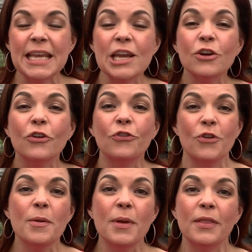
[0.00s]
here
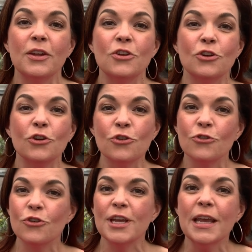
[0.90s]
from the
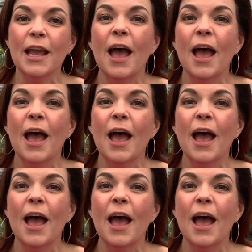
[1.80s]
nursery,